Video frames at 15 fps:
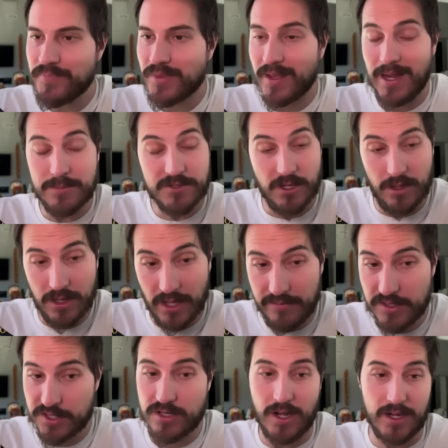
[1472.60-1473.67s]
Absolutely love
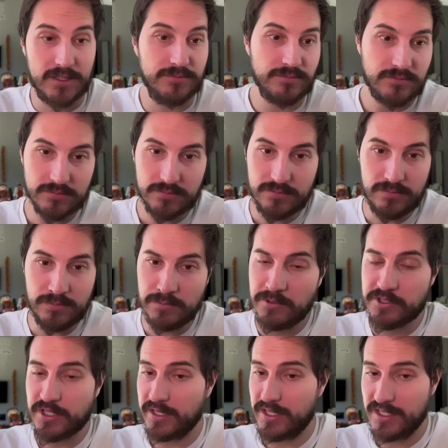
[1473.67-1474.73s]
this stock.
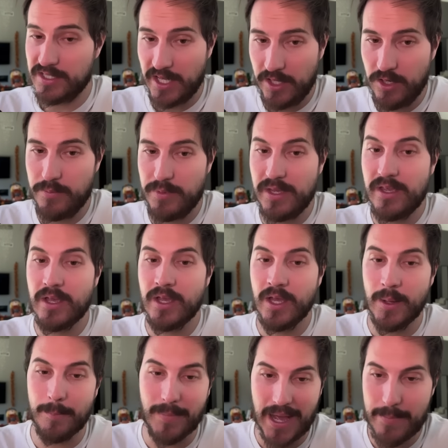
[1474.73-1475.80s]
It's going to continue to be
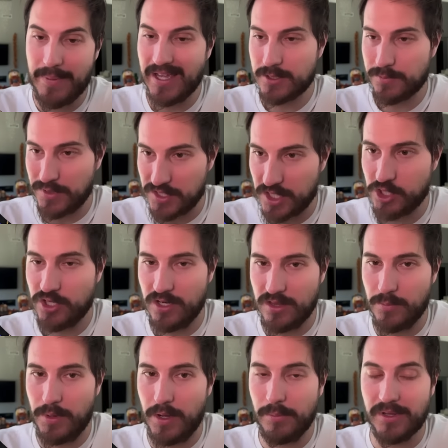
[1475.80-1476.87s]
my biggest position
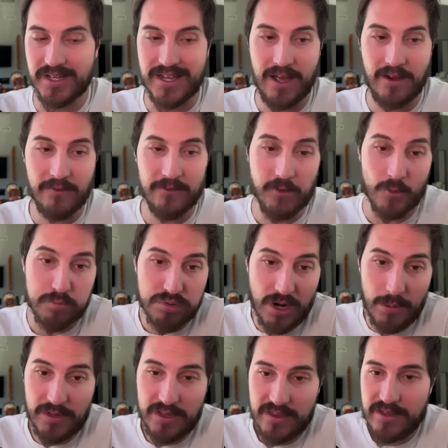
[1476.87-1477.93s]
in the public account for
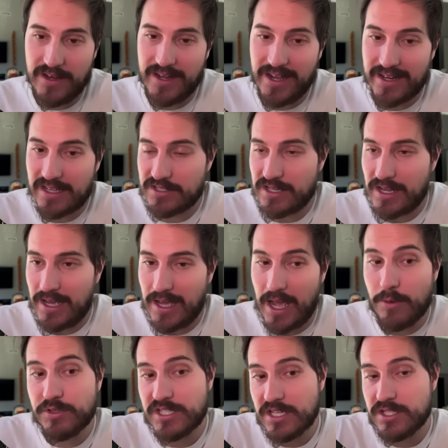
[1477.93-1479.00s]
probably the next,
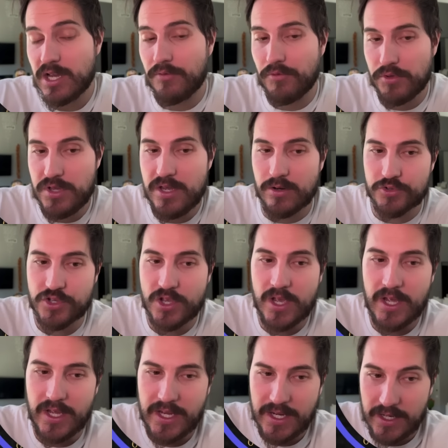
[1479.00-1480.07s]
I would say, several years
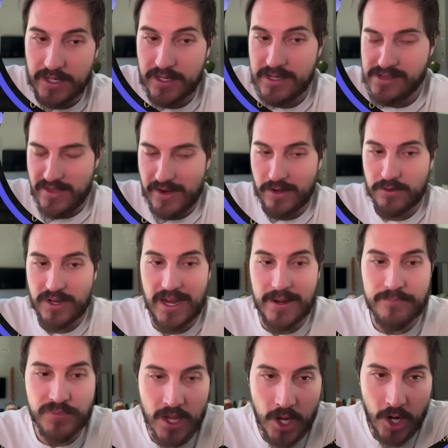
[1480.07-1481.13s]
in there,
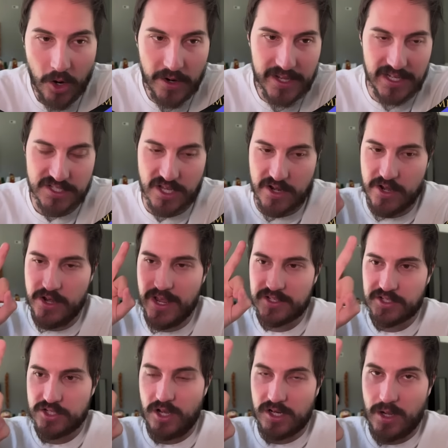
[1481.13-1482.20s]
okay? All right, guys,
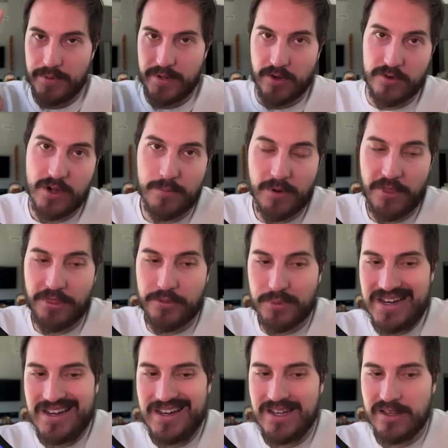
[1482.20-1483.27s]
next stock up here. Number
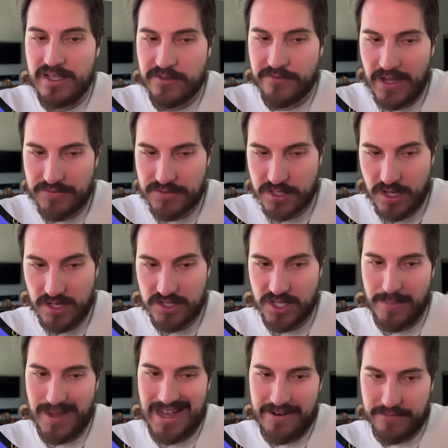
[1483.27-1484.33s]
3 of these 5 stocks
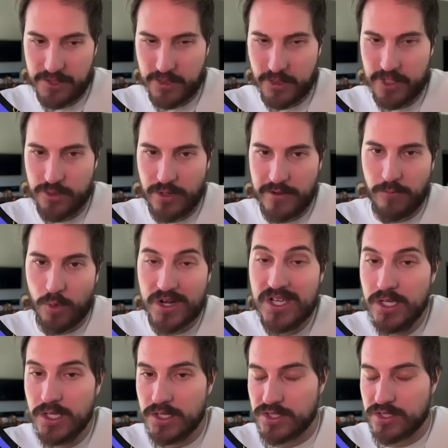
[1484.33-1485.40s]
to buy for 2024
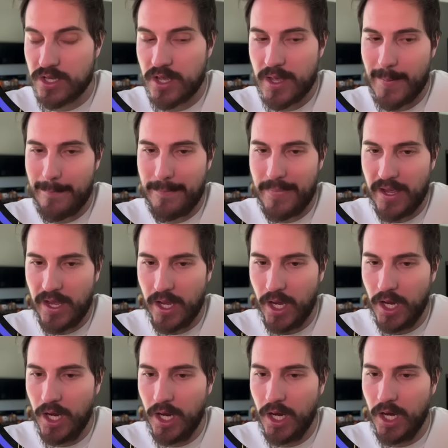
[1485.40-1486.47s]
is
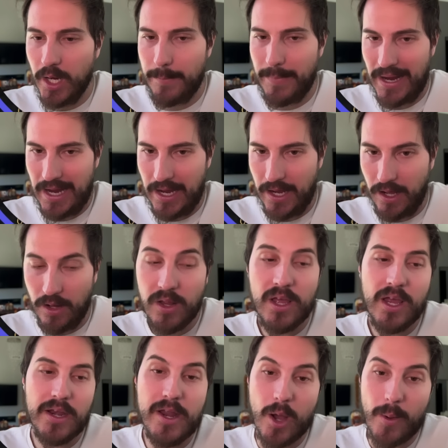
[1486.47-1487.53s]
PayPal.
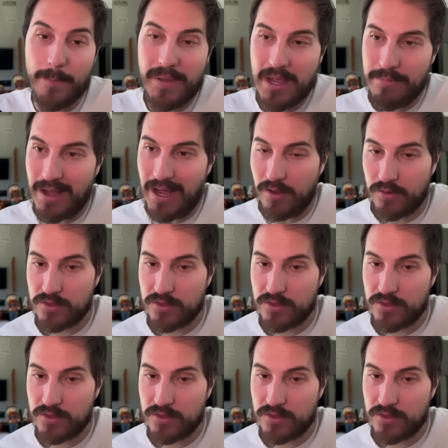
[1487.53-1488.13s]
Now, PayPal,